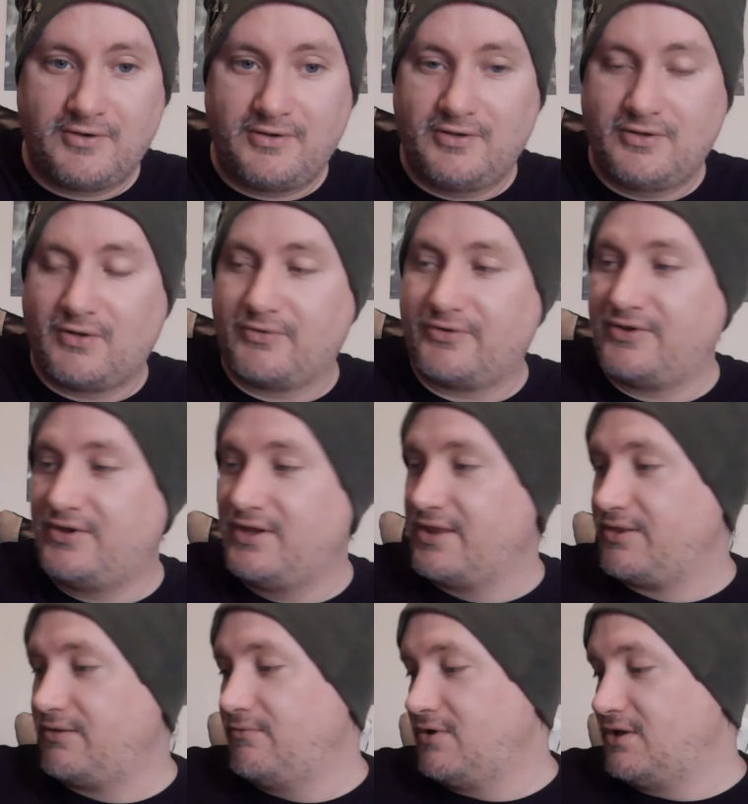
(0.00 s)
You know, it's
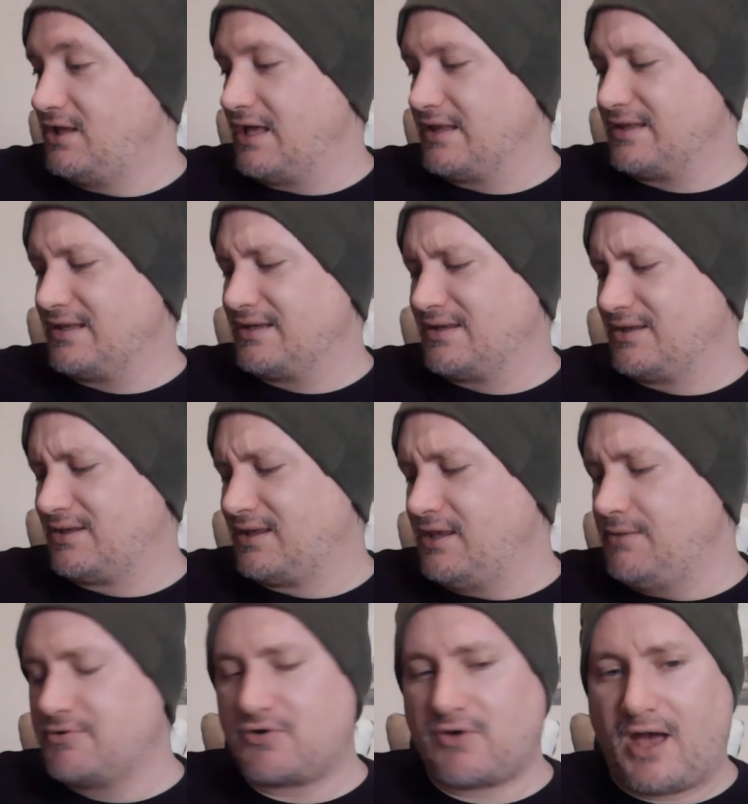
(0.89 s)
nothing really I think to
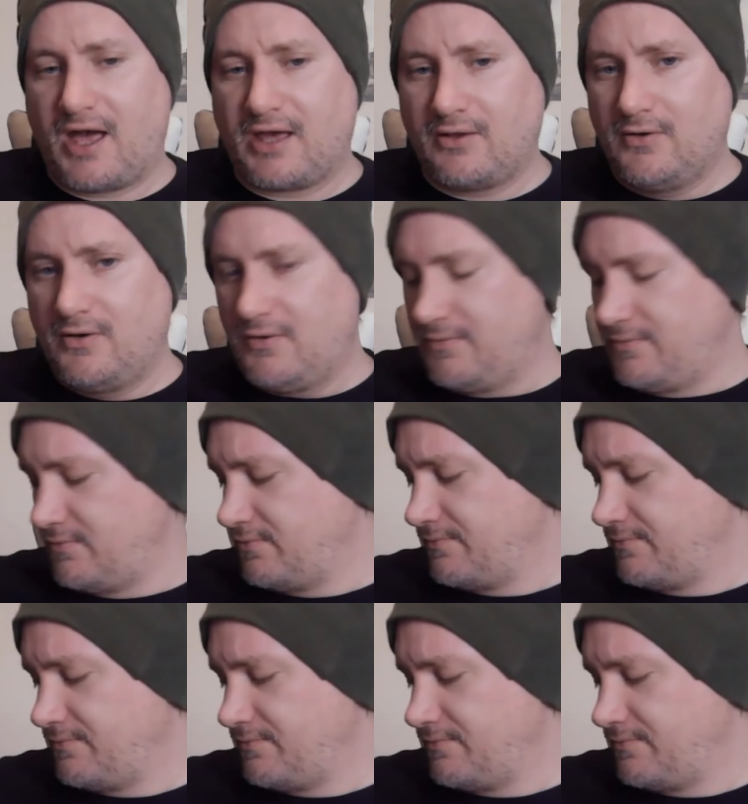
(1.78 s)
keep track of.